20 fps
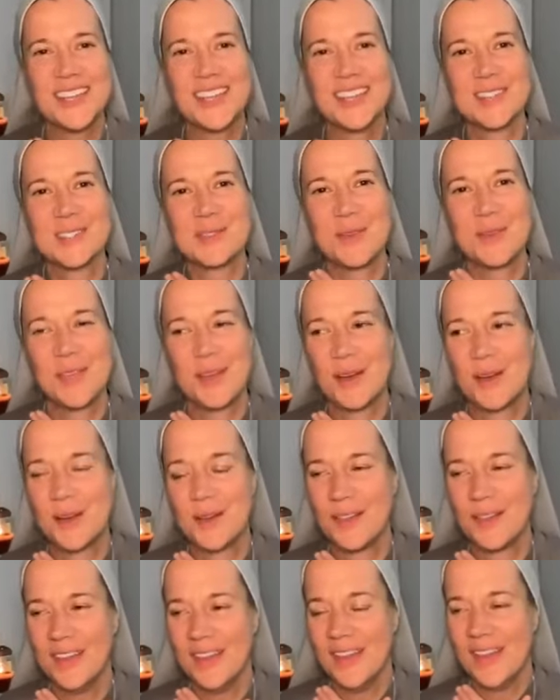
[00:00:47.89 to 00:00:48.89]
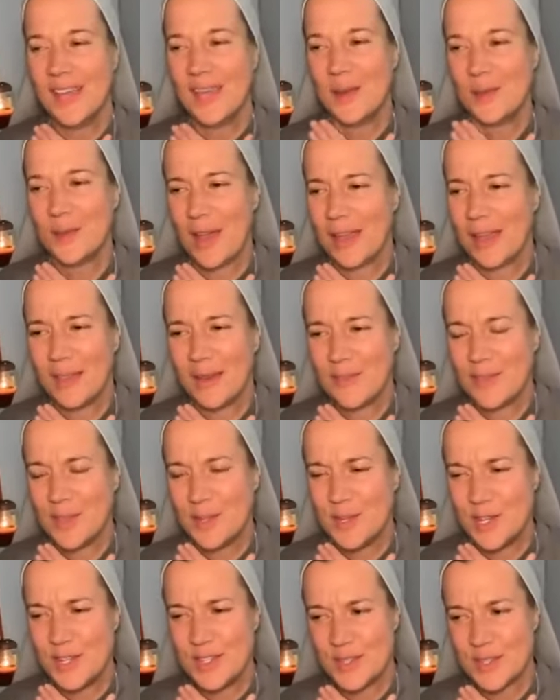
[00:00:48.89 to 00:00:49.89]
As we all, you know, I love
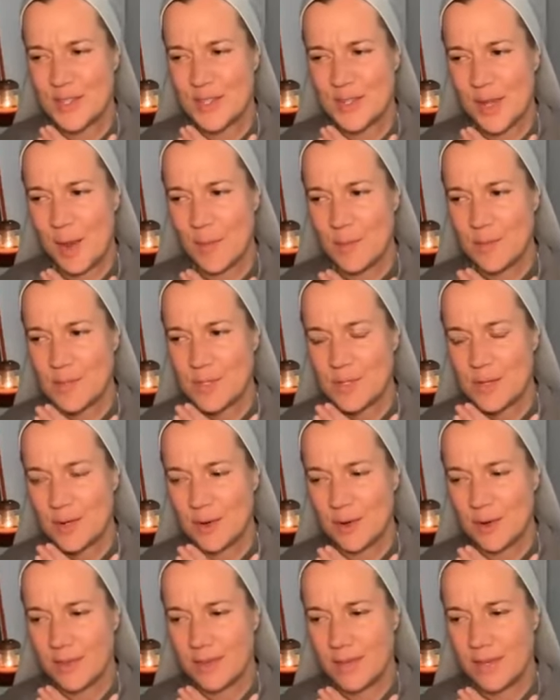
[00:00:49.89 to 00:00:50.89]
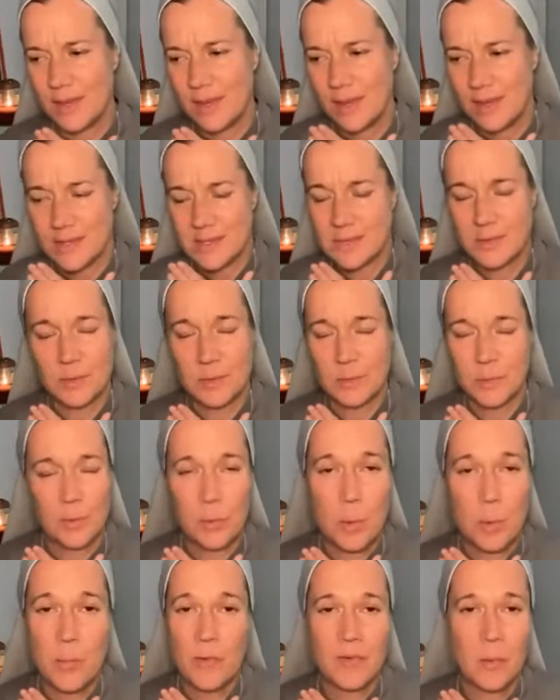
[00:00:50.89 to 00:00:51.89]
that Jesus comes to earth he, as through the
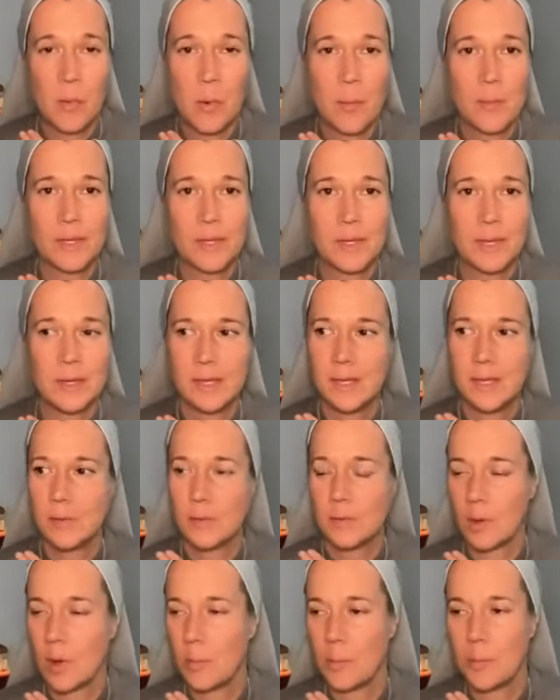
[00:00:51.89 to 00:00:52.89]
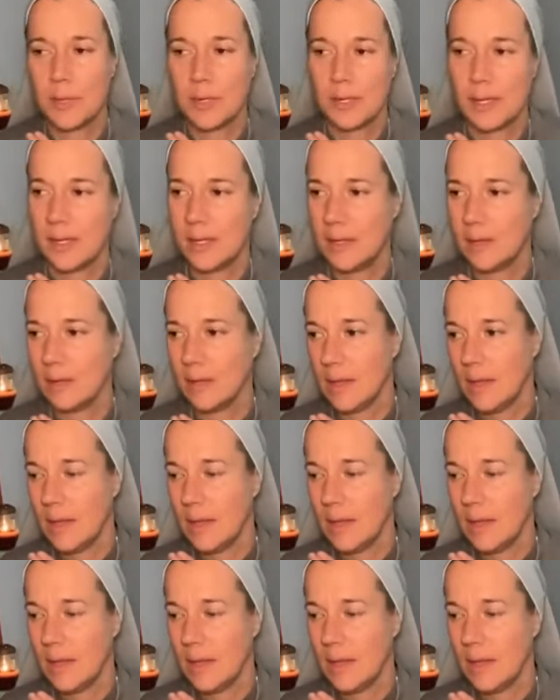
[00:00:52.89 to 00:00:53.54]
womb of a woman, and he grew up and he